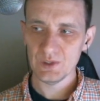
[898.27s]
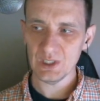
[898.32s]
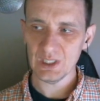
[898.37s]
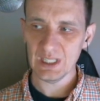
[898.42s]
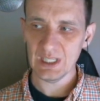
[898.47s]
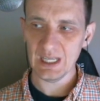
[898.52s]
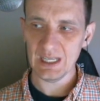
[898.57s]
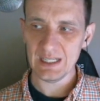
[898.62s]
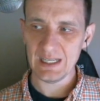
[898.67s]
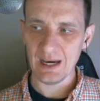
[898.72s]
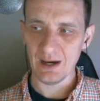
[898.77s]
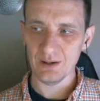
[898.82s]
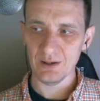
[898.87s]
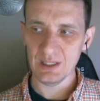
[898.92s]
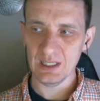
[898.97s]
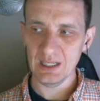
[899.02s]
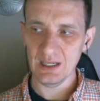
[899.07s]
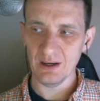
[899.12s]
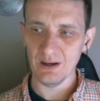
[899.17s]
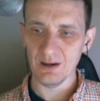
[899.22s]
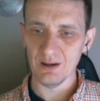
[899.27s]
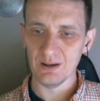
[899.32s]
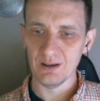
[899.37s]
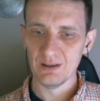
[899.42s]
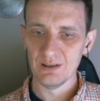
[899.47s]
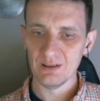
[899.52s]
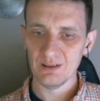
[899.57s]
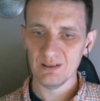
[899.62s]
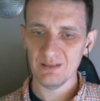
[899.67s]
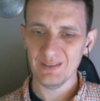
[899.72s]
get down here.
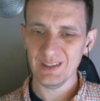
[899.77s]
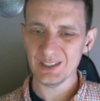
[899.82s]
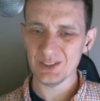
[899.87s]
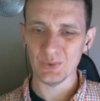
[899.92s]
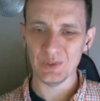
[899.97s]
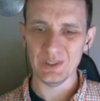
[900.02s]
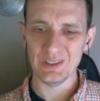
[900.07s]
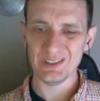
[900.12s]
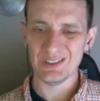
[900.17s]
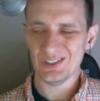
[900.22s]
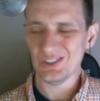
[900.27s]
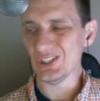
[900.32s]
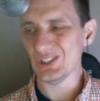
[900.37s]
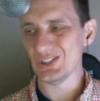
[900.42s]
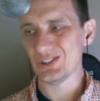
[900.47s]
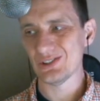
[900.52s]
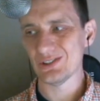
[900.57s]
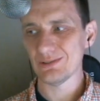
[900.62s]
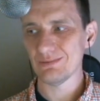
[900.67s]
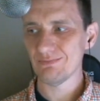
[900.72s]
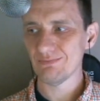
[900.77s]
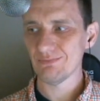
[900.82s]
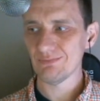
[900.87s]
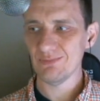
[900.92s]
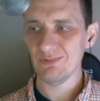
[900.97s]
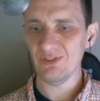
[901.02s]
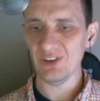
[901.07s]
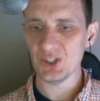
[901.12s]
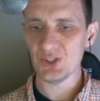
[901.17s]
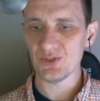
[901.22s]
This one's just
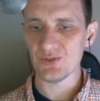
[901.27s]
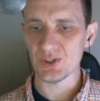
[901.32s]
fish for